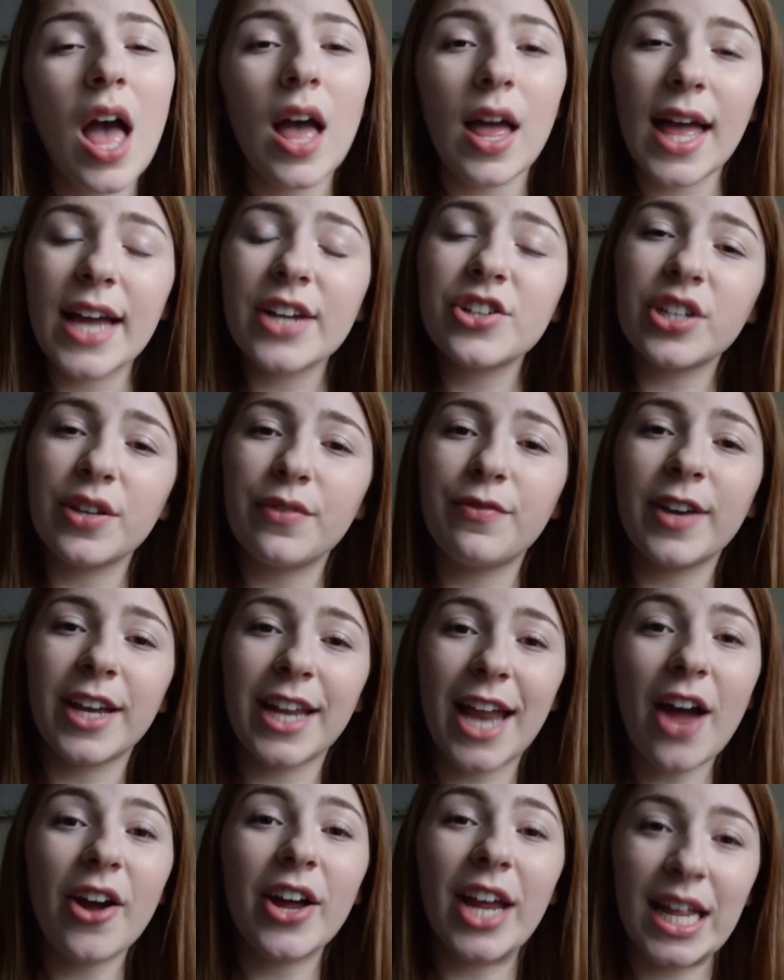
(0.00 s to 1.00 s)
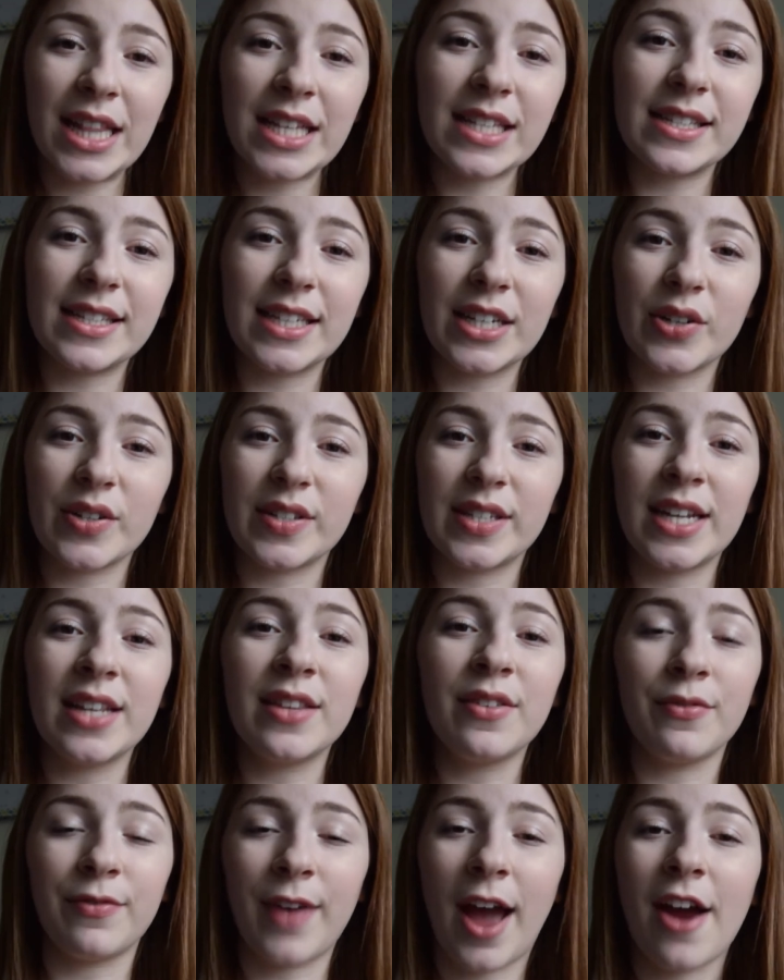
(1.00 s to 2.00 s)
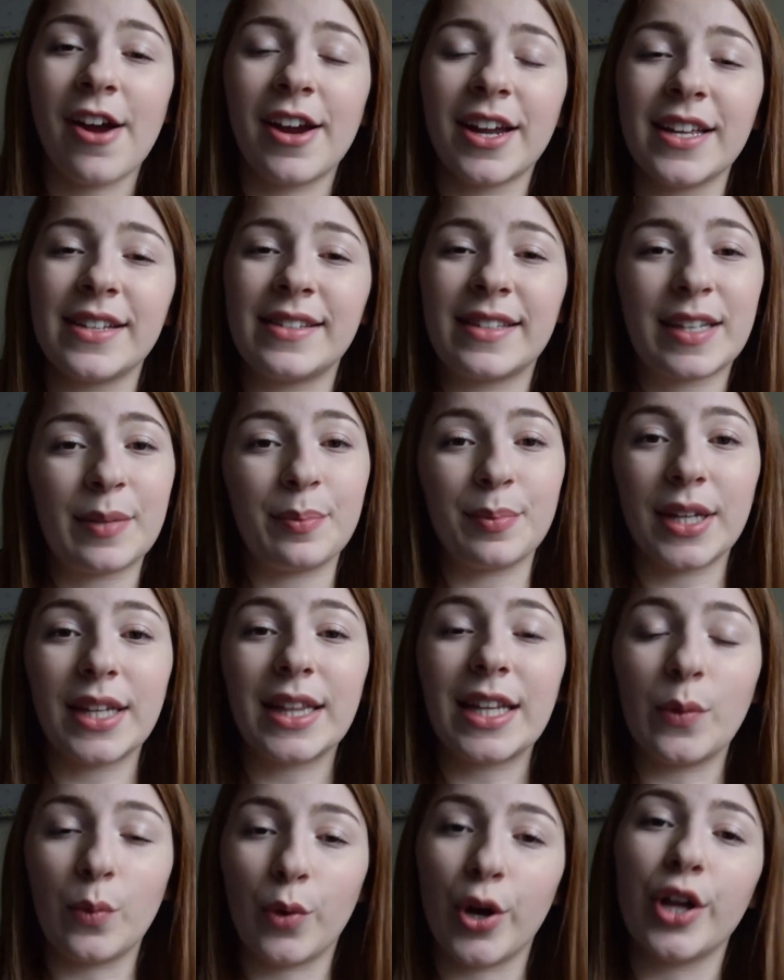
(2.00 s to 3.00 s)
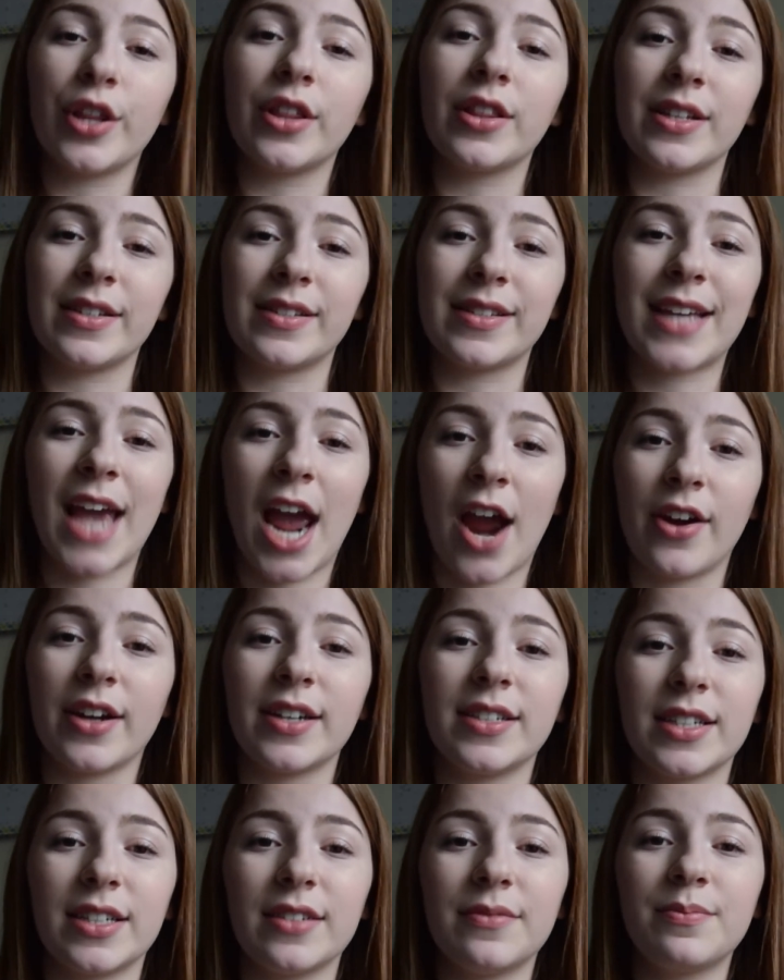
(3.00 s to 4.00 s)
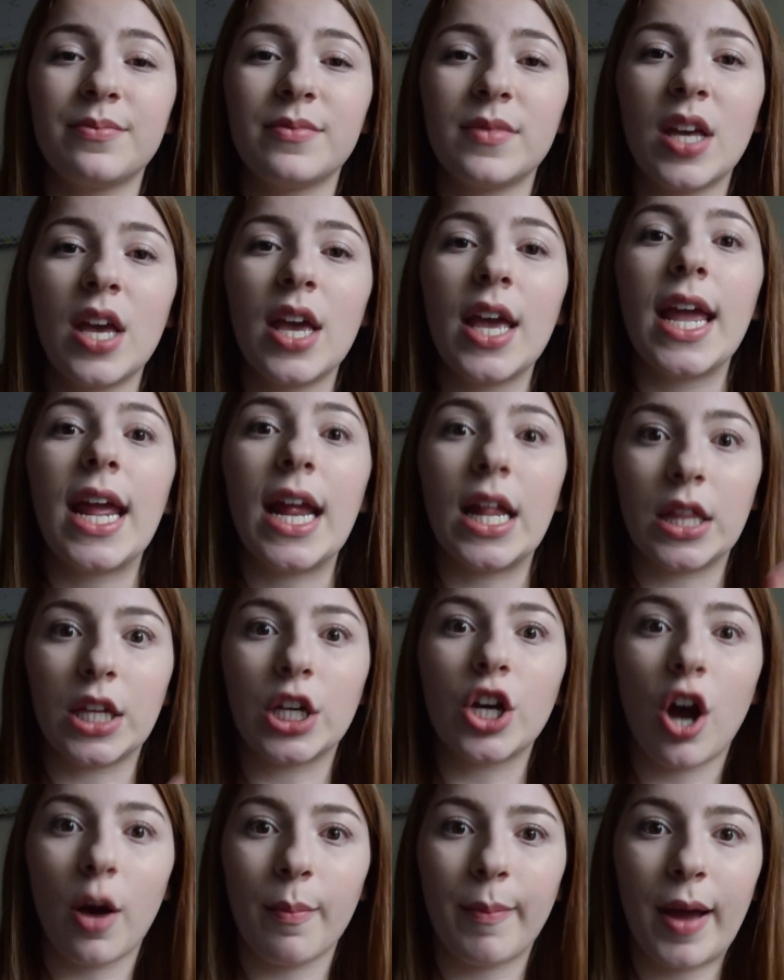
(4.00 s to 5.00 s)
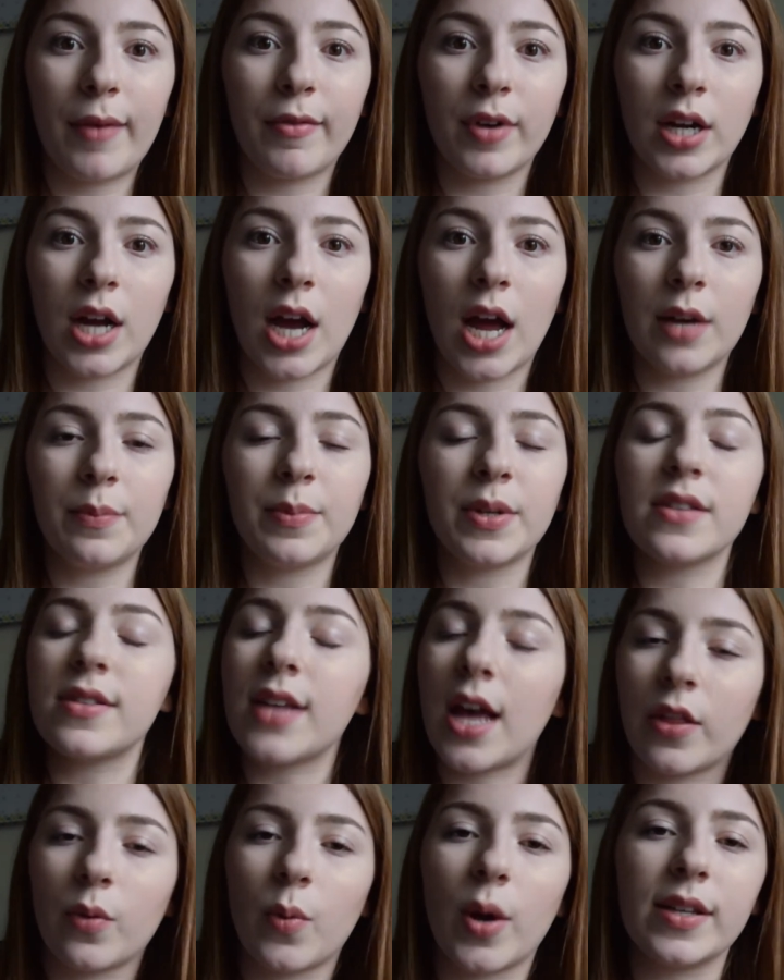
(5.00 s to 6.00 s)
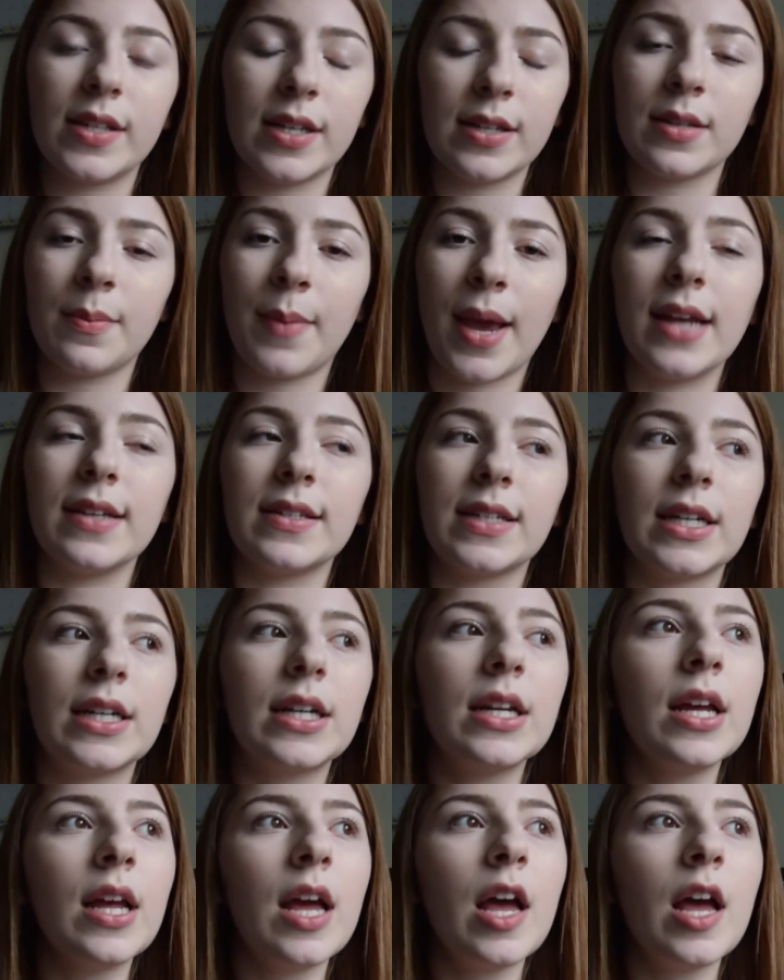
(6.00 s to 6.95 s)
I actually figured out in this DLC that Varric is a completely worthless character in the combat regard, because otherwise he's amazing,